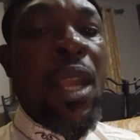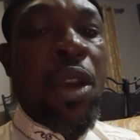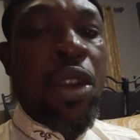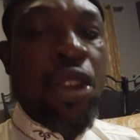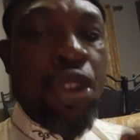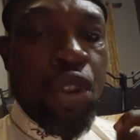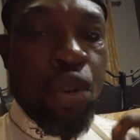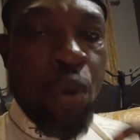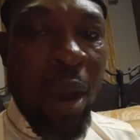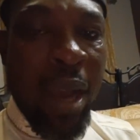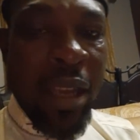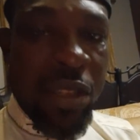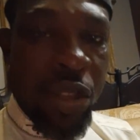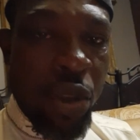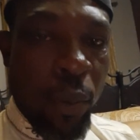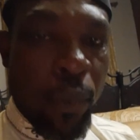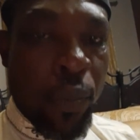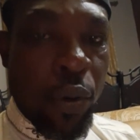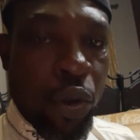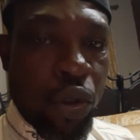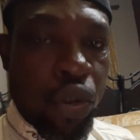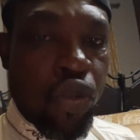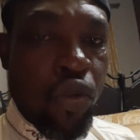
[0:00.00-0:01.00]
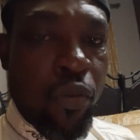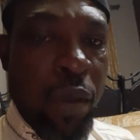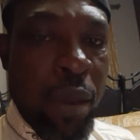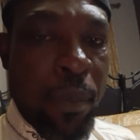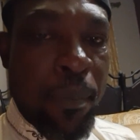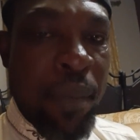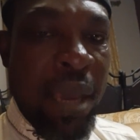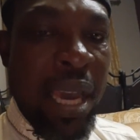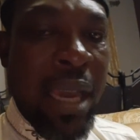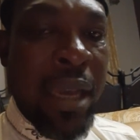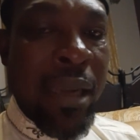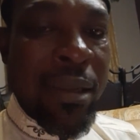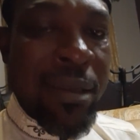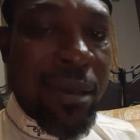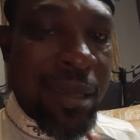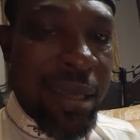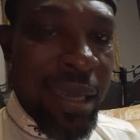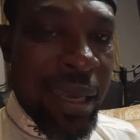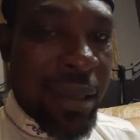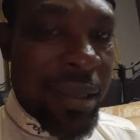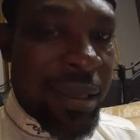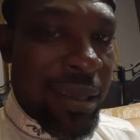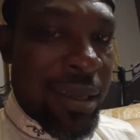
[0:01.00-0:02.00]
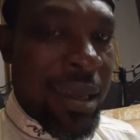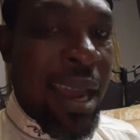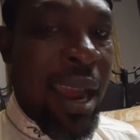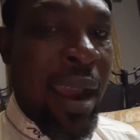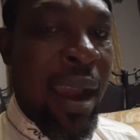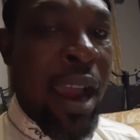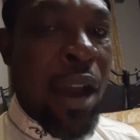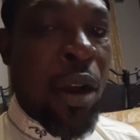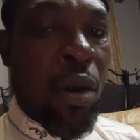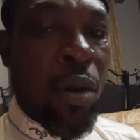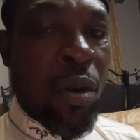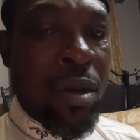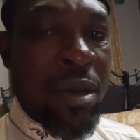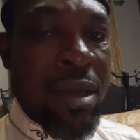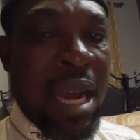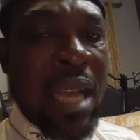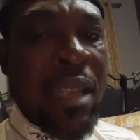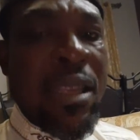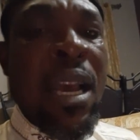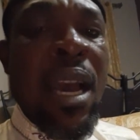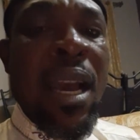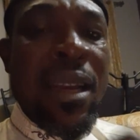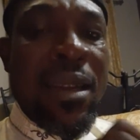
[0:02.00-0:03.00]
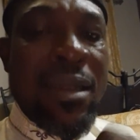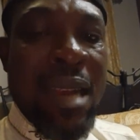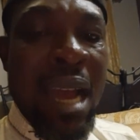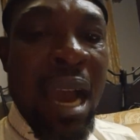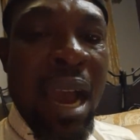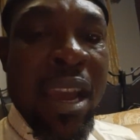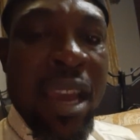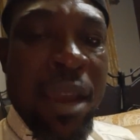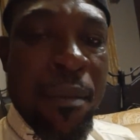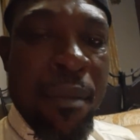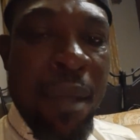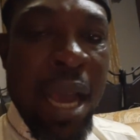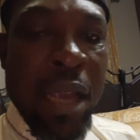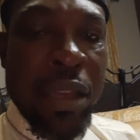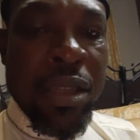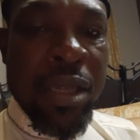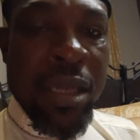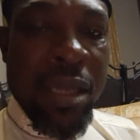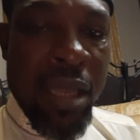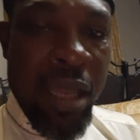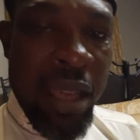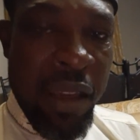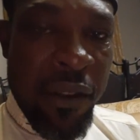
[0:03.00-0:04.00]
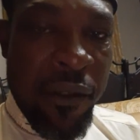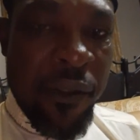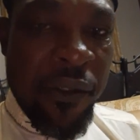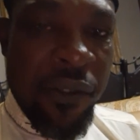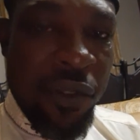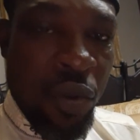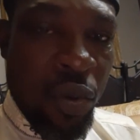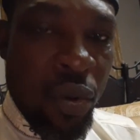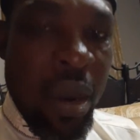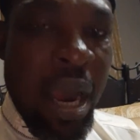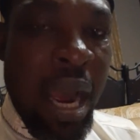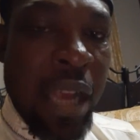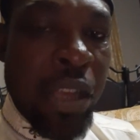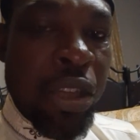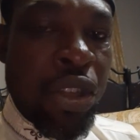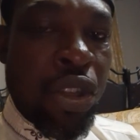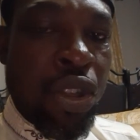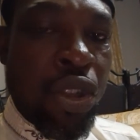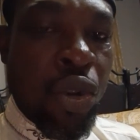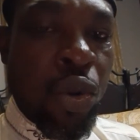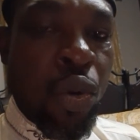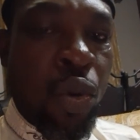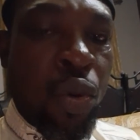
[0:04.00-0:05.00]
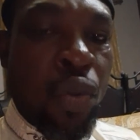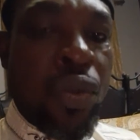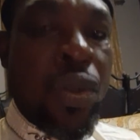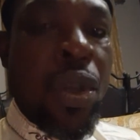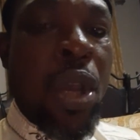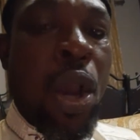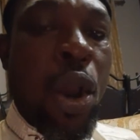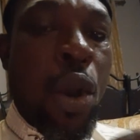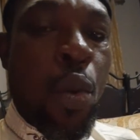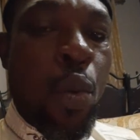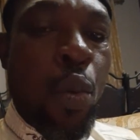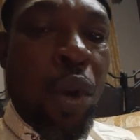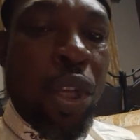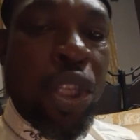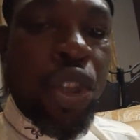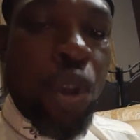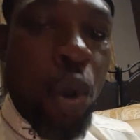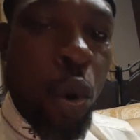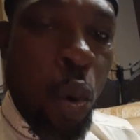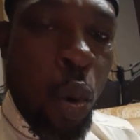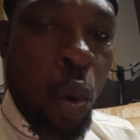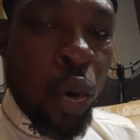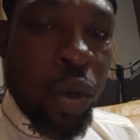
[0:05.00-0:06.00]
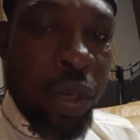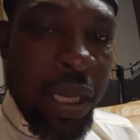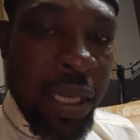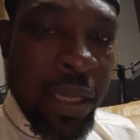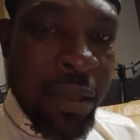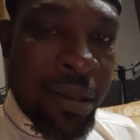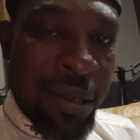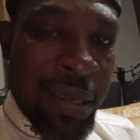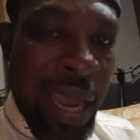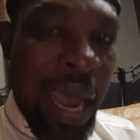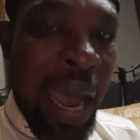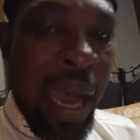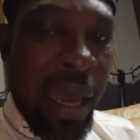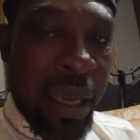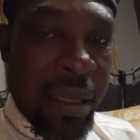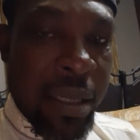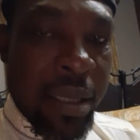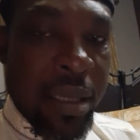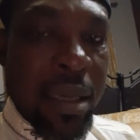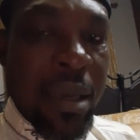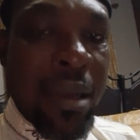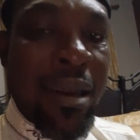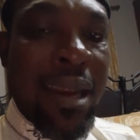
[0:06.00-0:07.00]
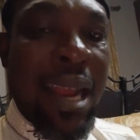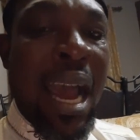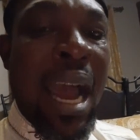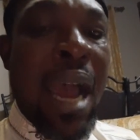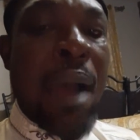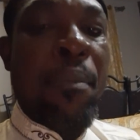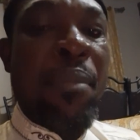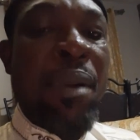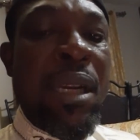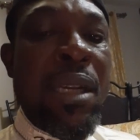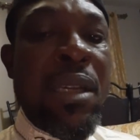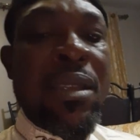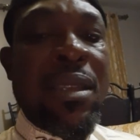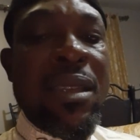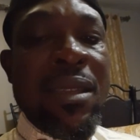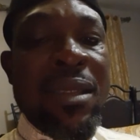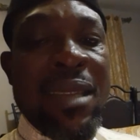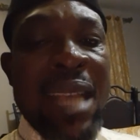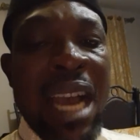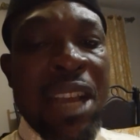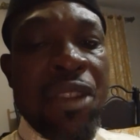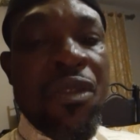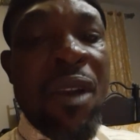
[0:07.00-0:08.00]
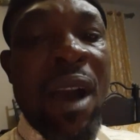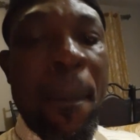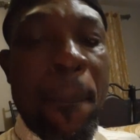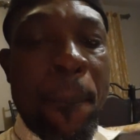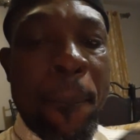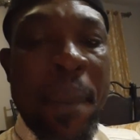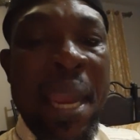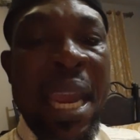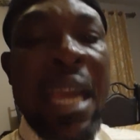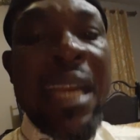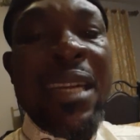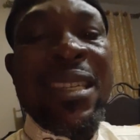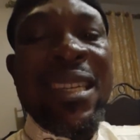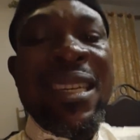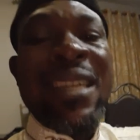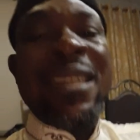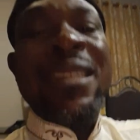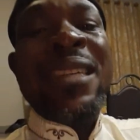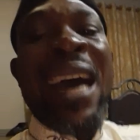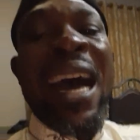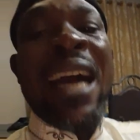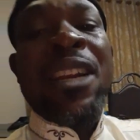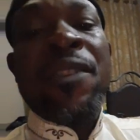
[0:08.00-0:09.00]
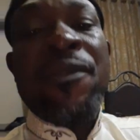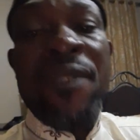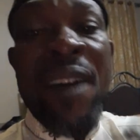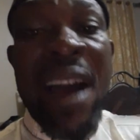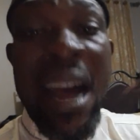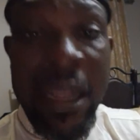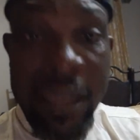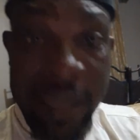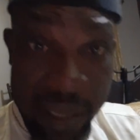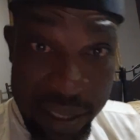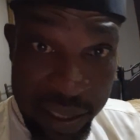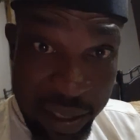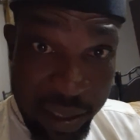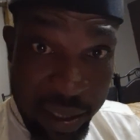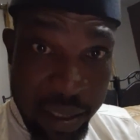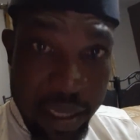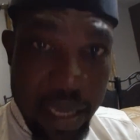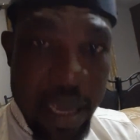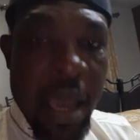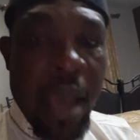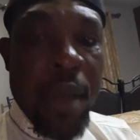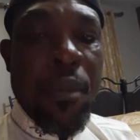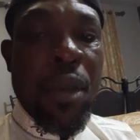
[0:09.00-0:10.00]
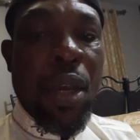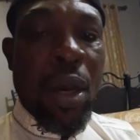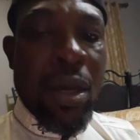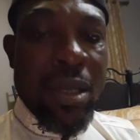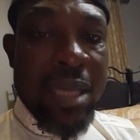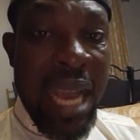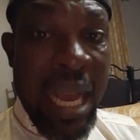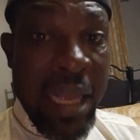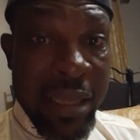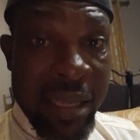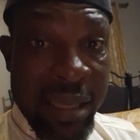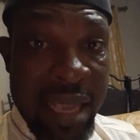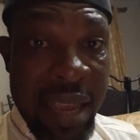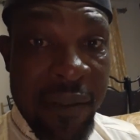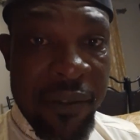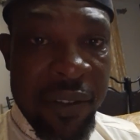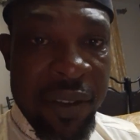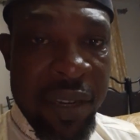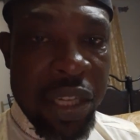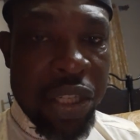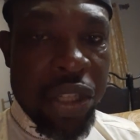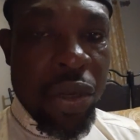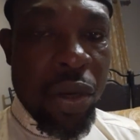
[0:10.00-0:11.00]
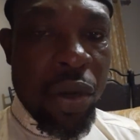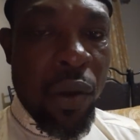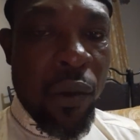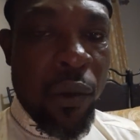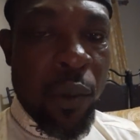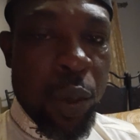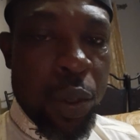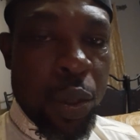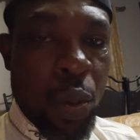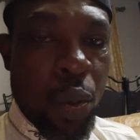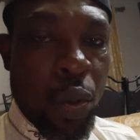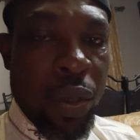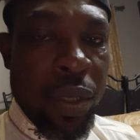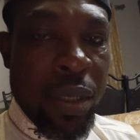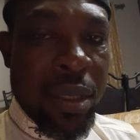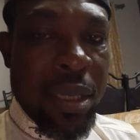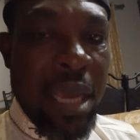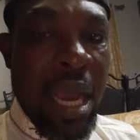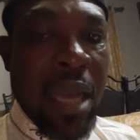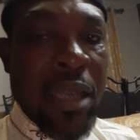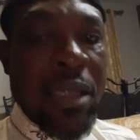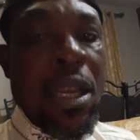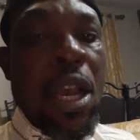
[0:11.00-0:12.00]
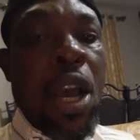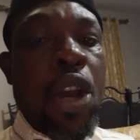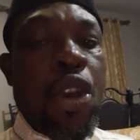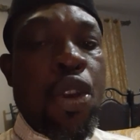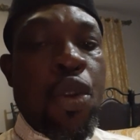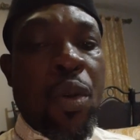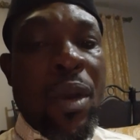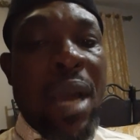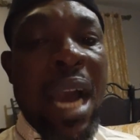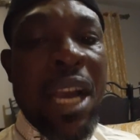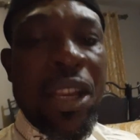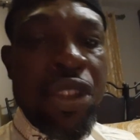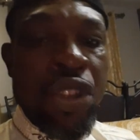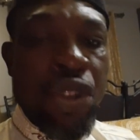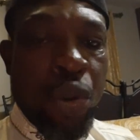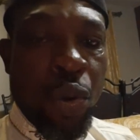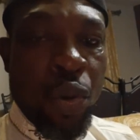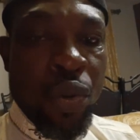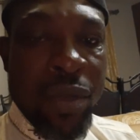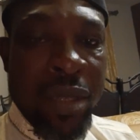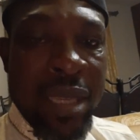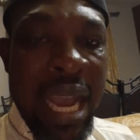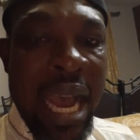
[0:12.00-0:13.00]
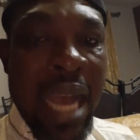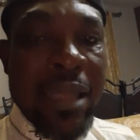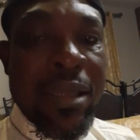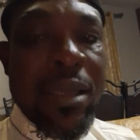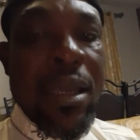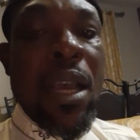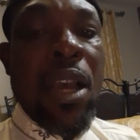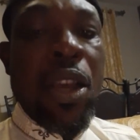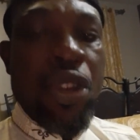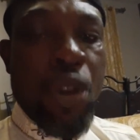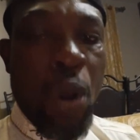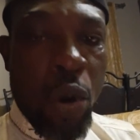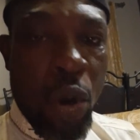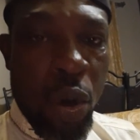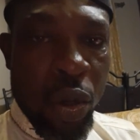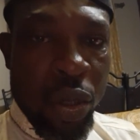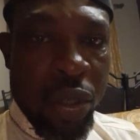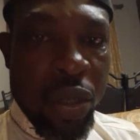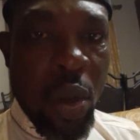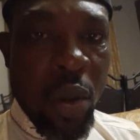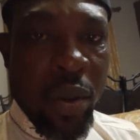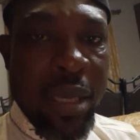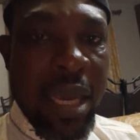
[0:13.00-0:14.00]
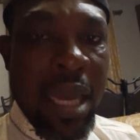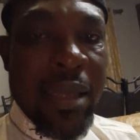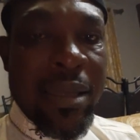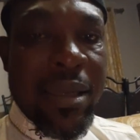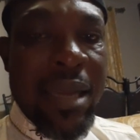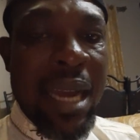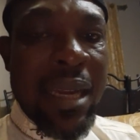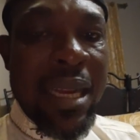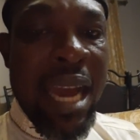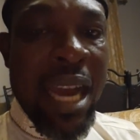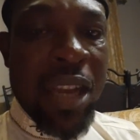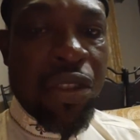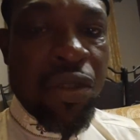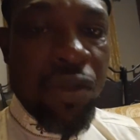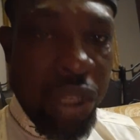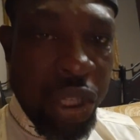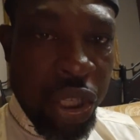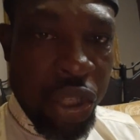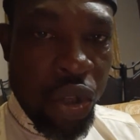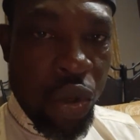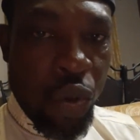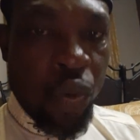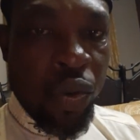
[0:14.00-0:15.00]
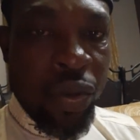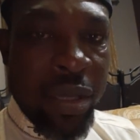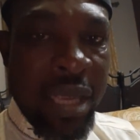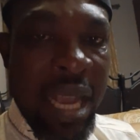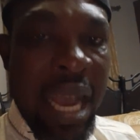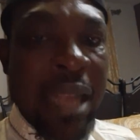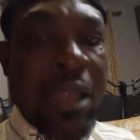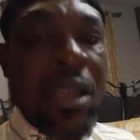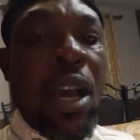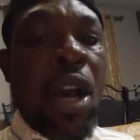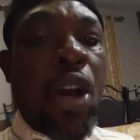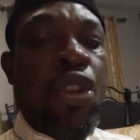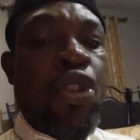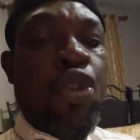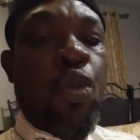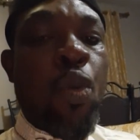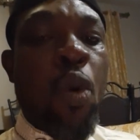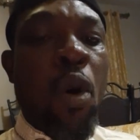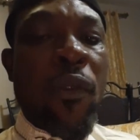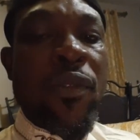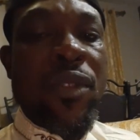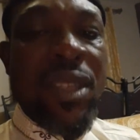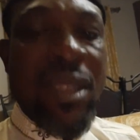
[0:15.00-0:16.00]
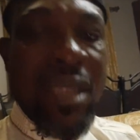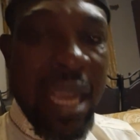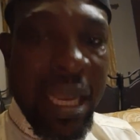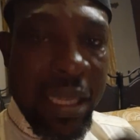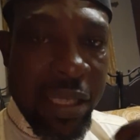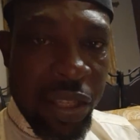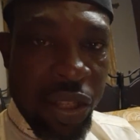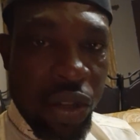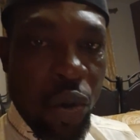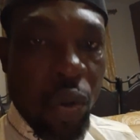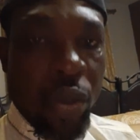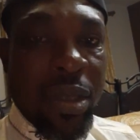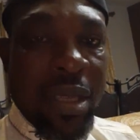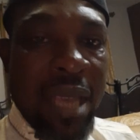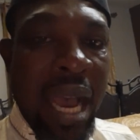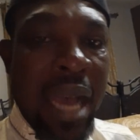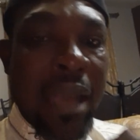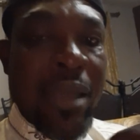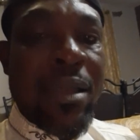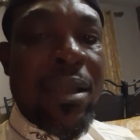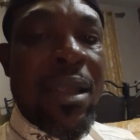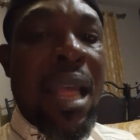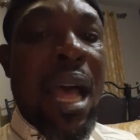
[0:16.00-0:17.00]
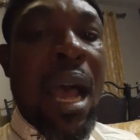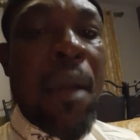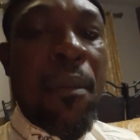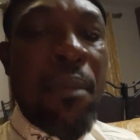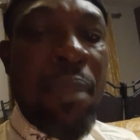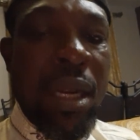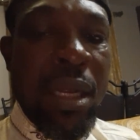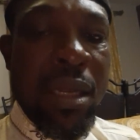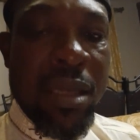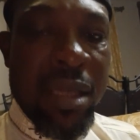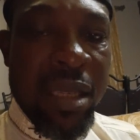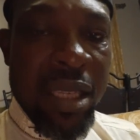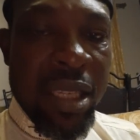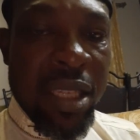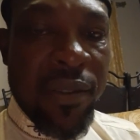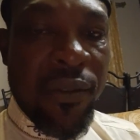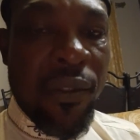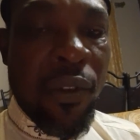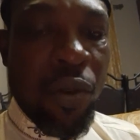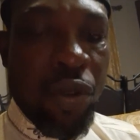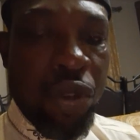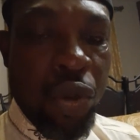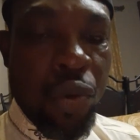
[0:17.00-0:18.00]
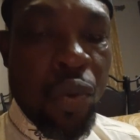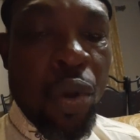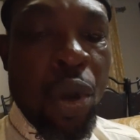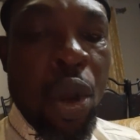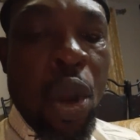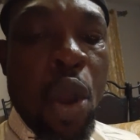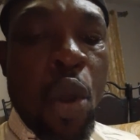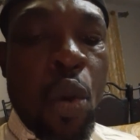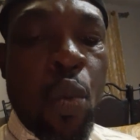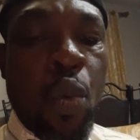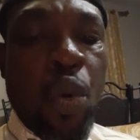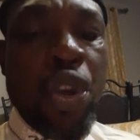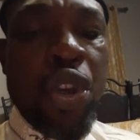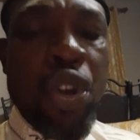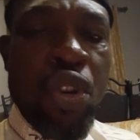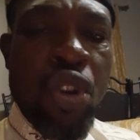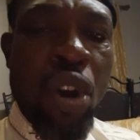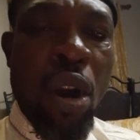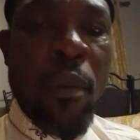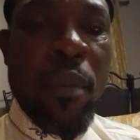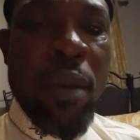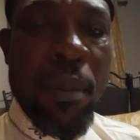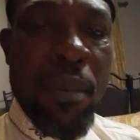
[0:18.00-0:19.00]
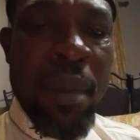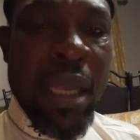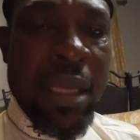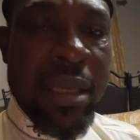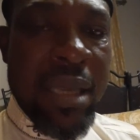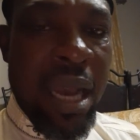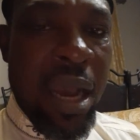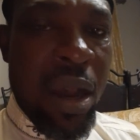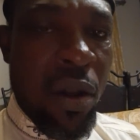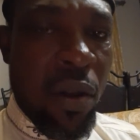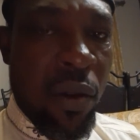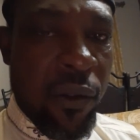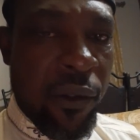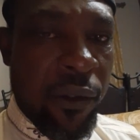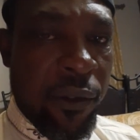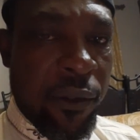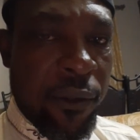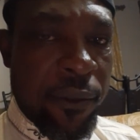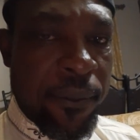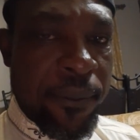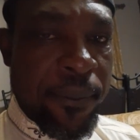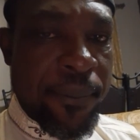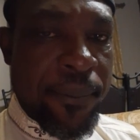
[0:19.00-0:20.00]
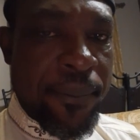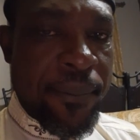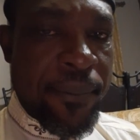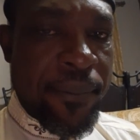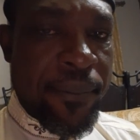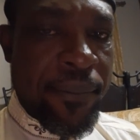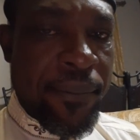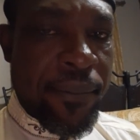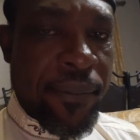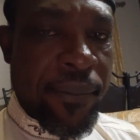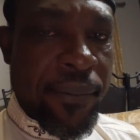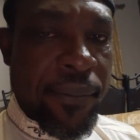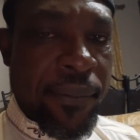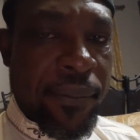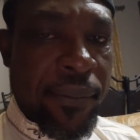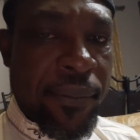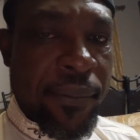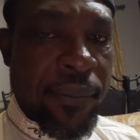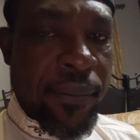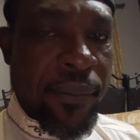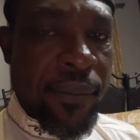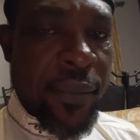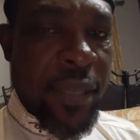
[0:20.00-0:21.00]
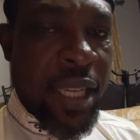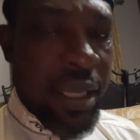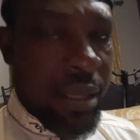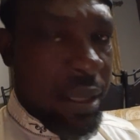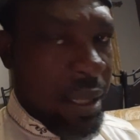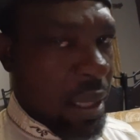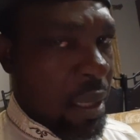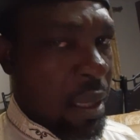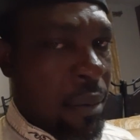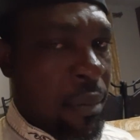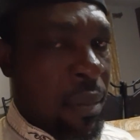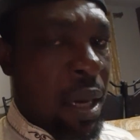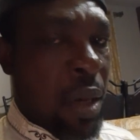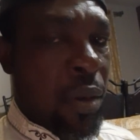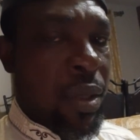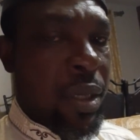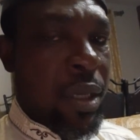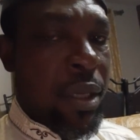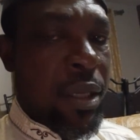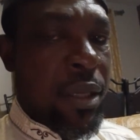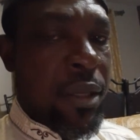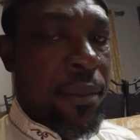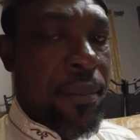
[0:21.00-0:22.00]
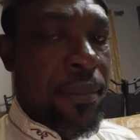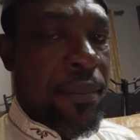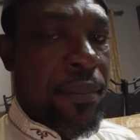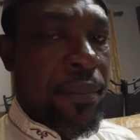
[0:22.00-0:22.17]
you are supposed to be paying 30 naira on that. Now imagine if you can use withholding tax liabilities that you are paid in advance, because that's the definition of withholding tax. You can use that, your consultant can actually use that to offset your tax liabilities for you. Will you not be better off? Think about it.